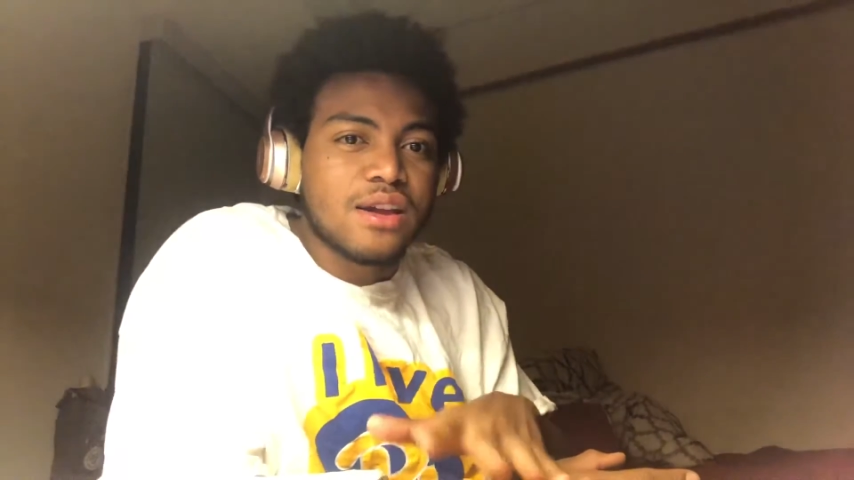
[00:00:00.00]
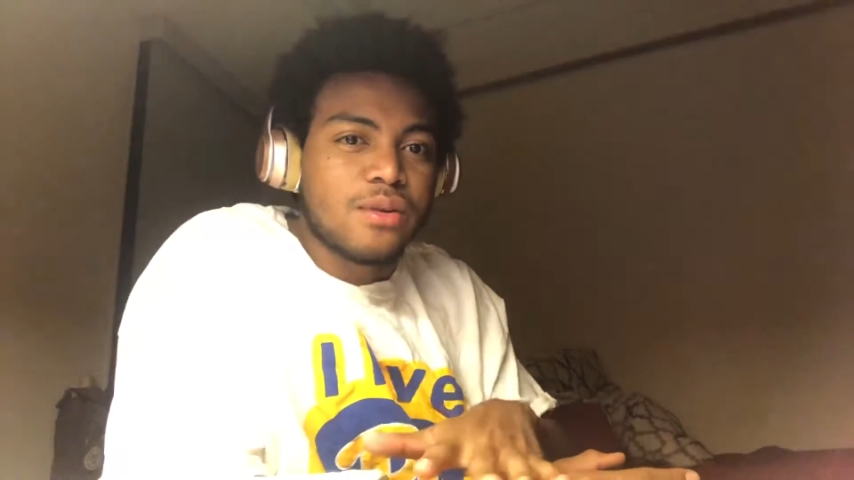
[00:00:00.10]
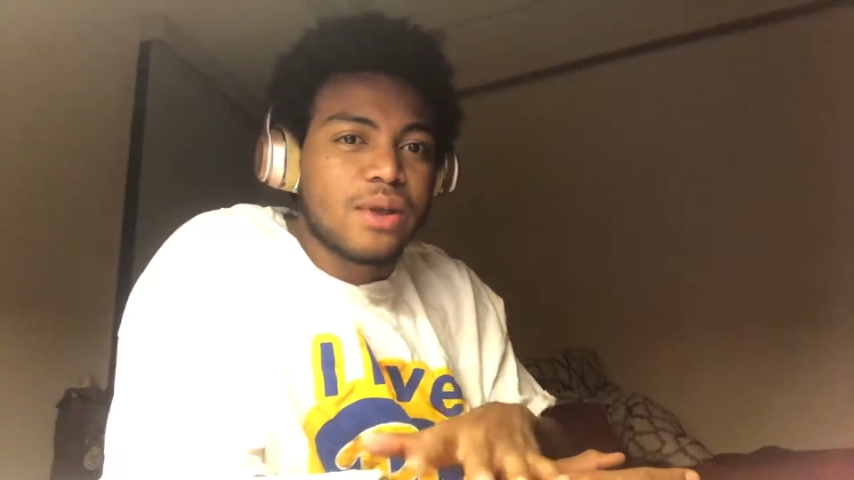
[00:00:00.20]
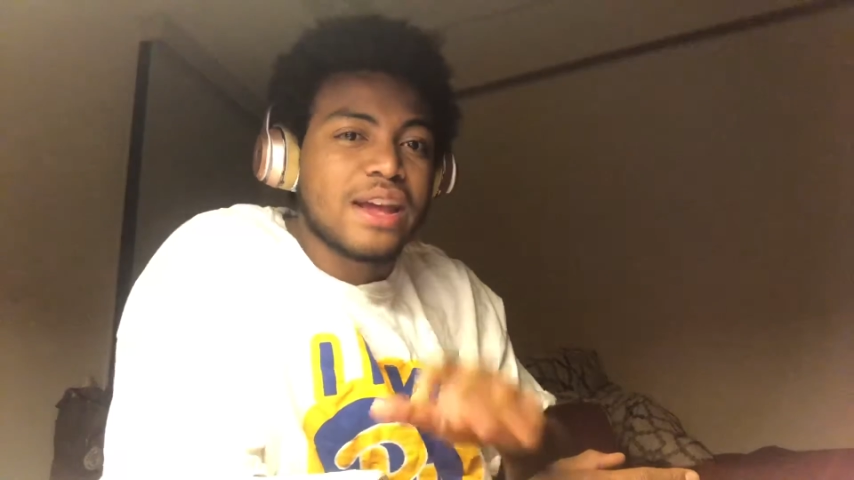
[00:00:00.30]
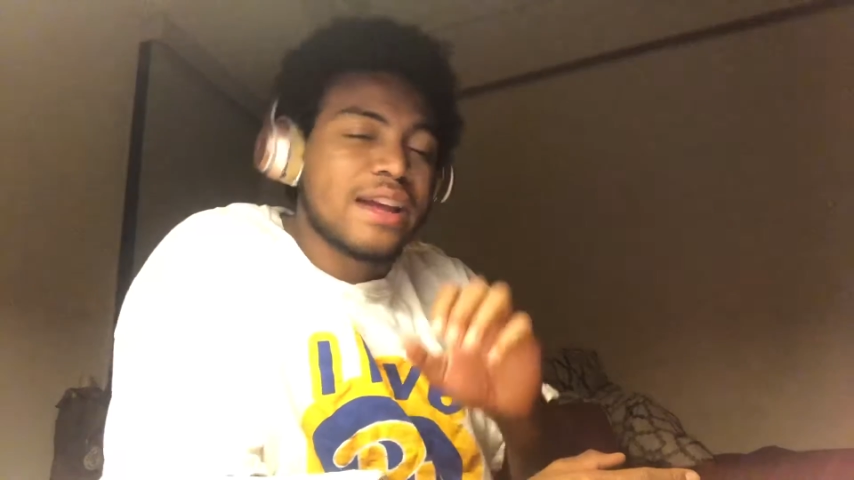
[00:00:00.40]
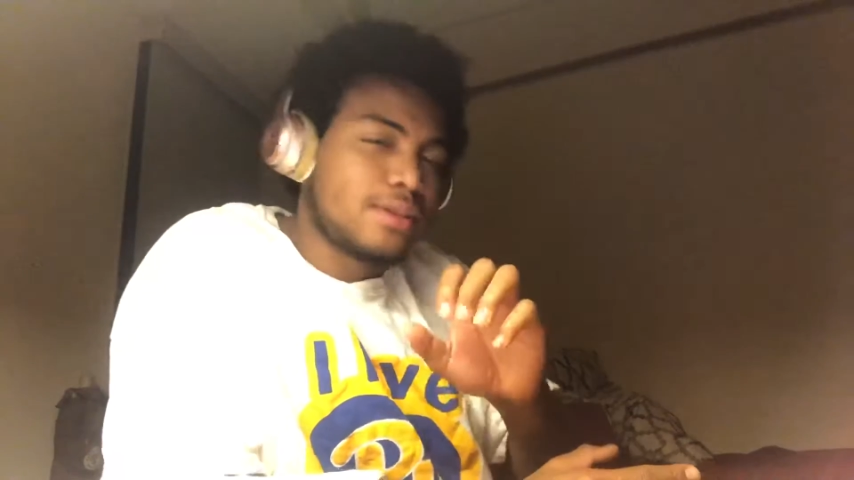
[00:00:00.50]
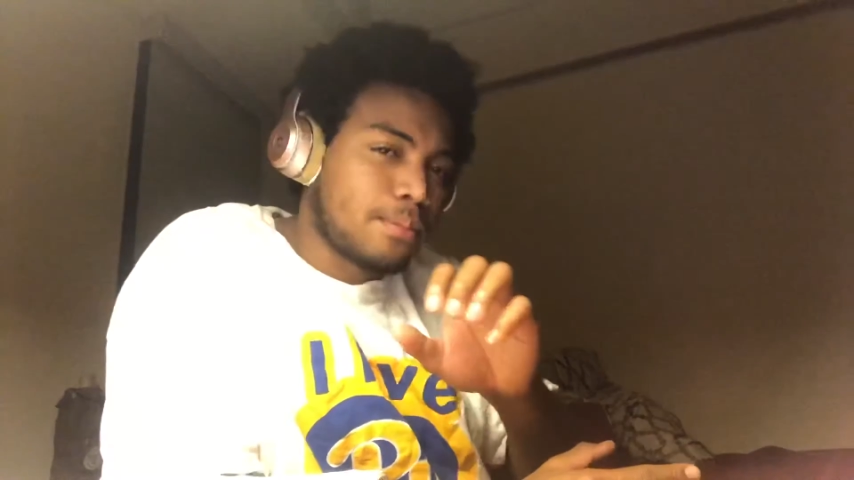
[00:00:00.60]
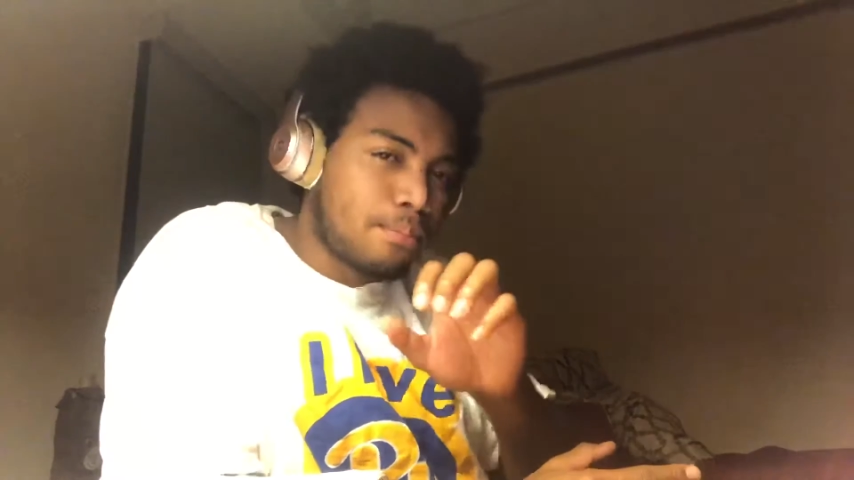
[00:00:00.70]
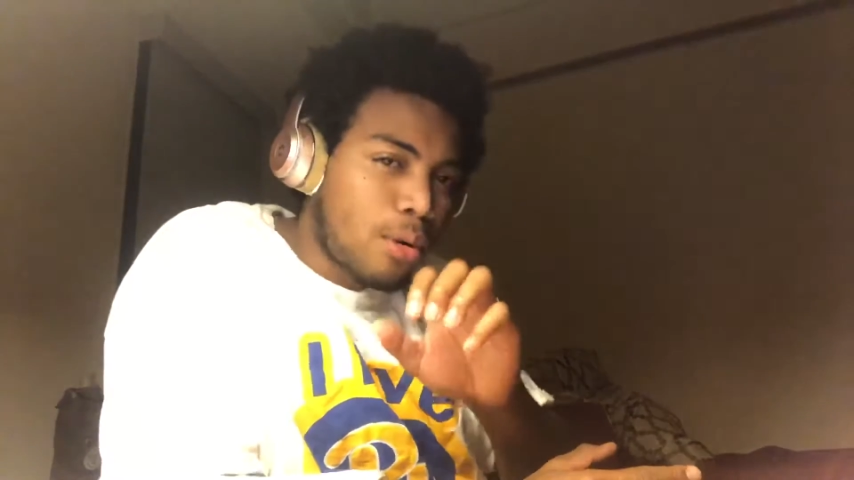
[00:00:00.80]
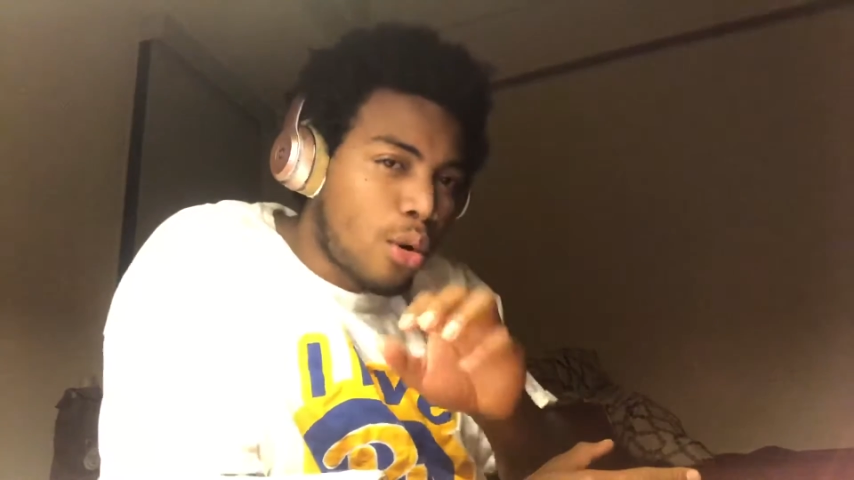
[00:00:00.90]
right? It's
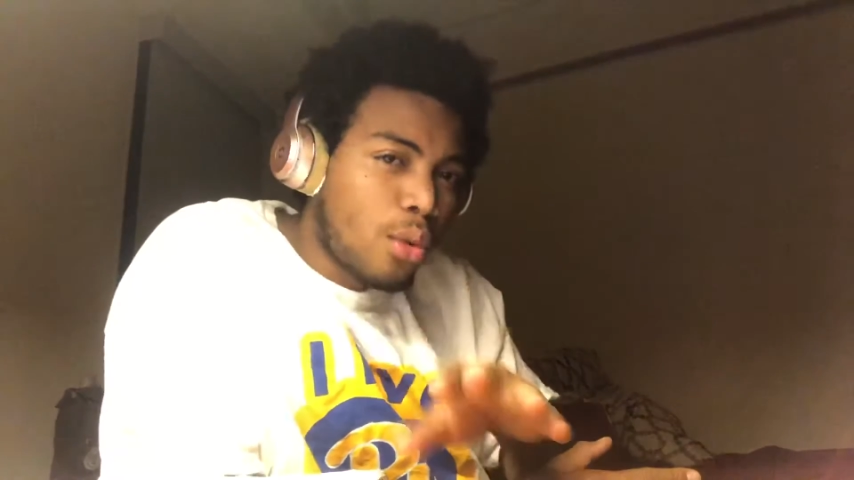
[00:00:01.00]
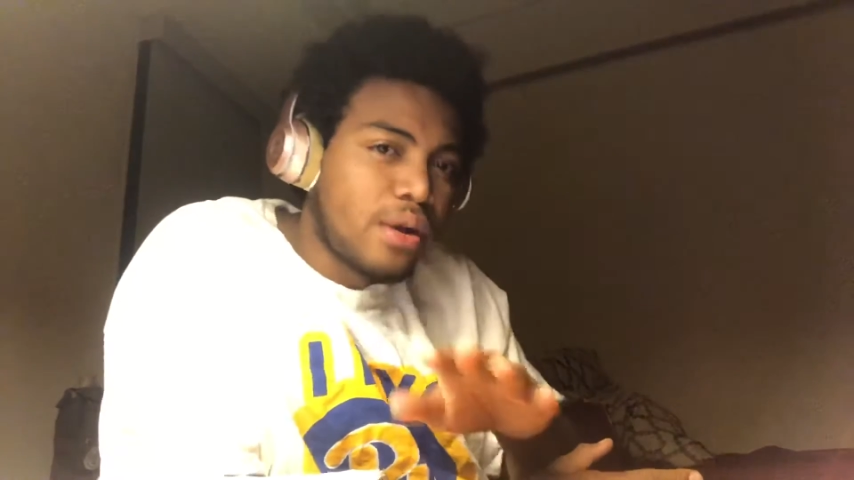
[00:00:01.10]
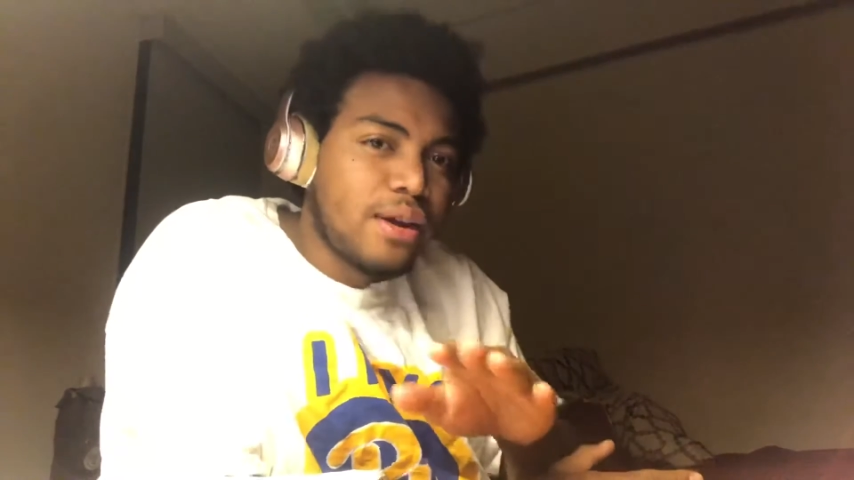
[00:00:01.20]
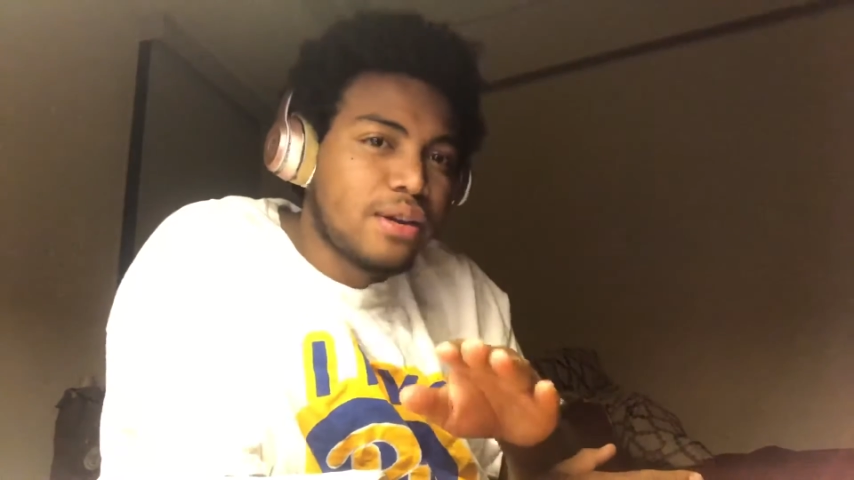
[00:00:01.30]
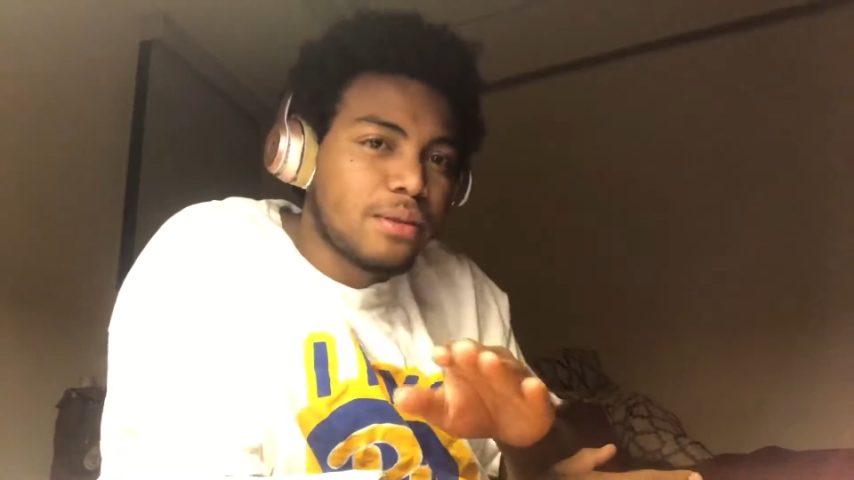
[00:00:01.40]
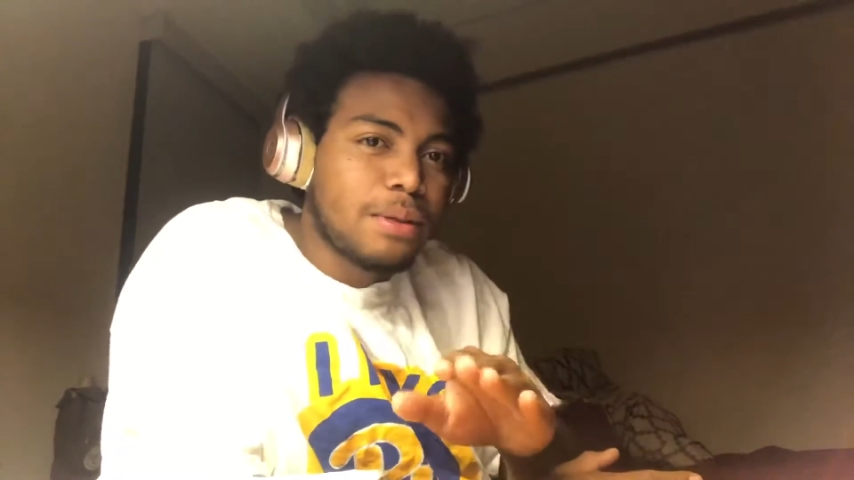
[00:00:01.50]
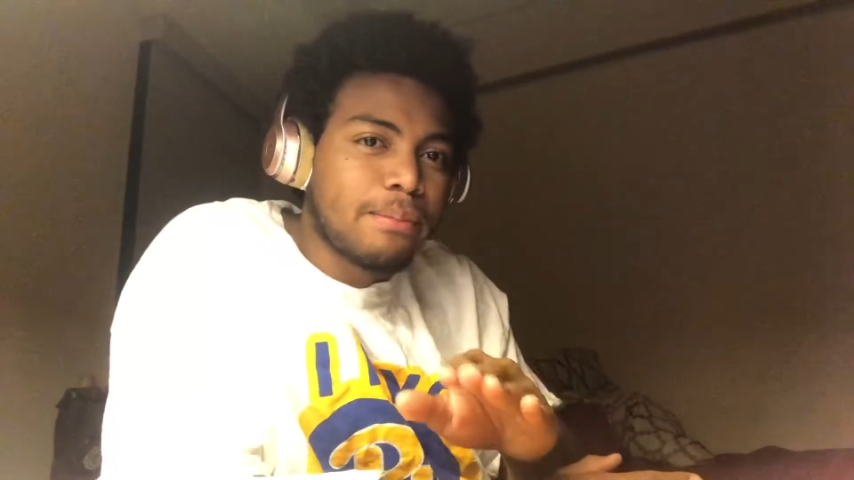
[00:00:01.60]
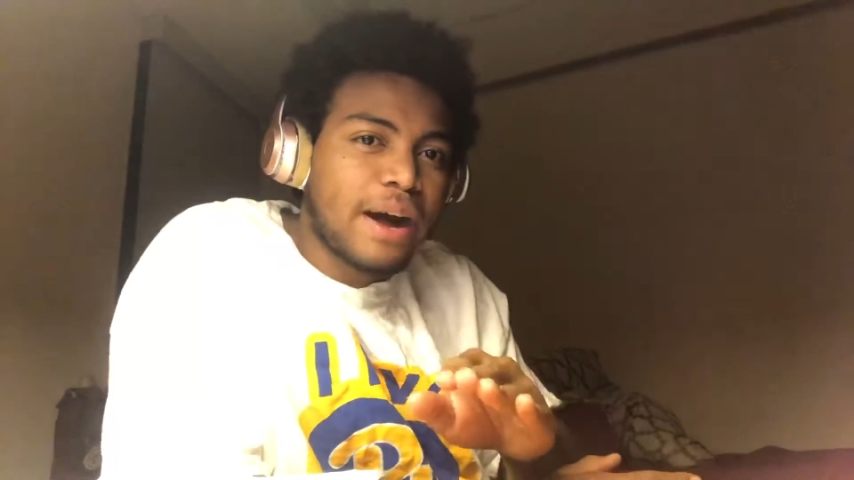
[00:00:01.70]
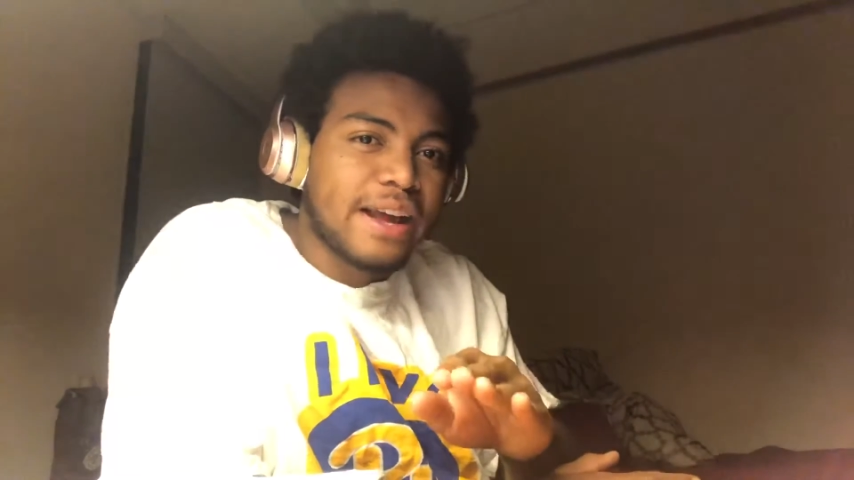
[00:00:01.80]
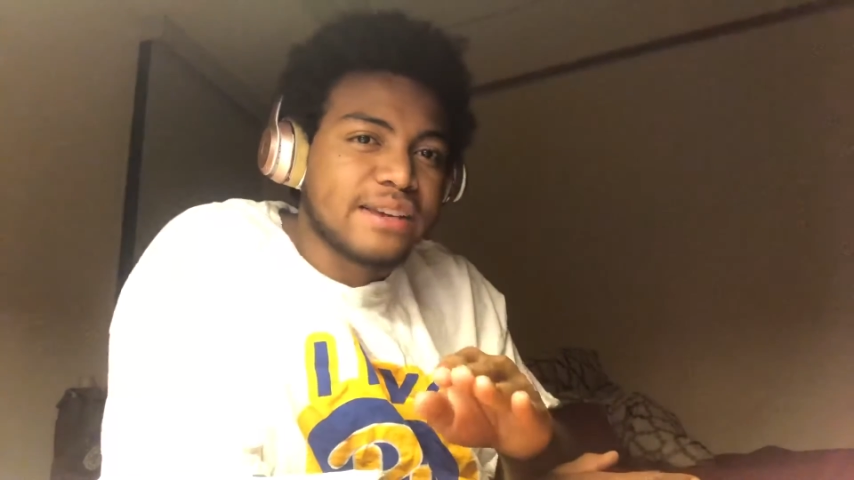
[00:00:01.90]
important to be
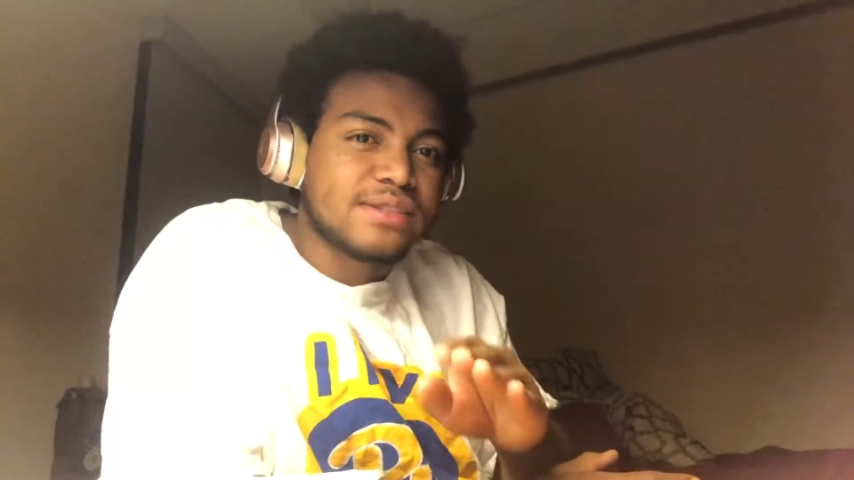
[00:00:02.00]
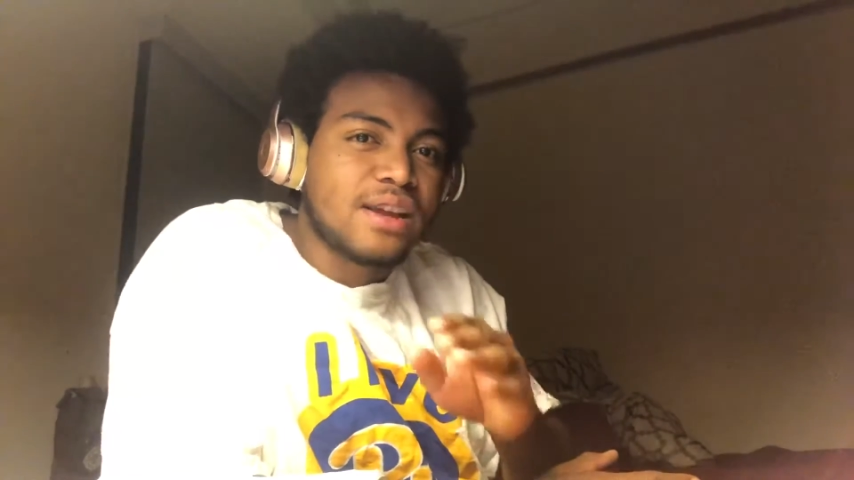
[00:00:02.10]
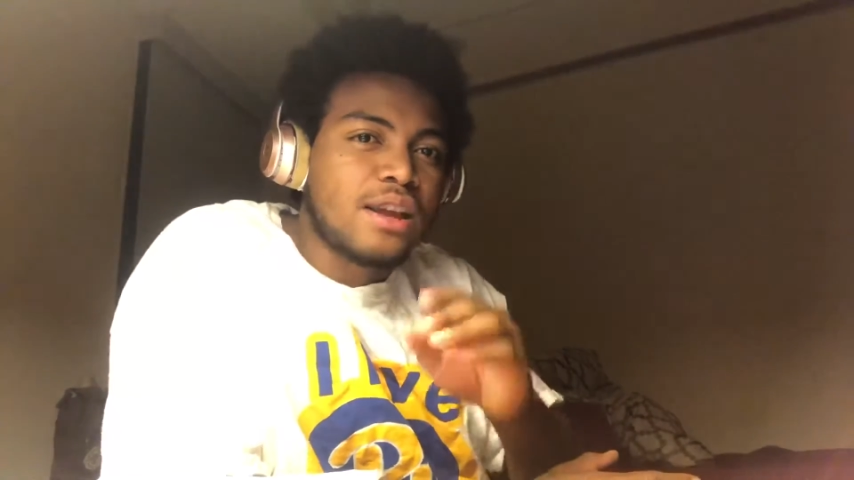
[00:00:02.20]
biased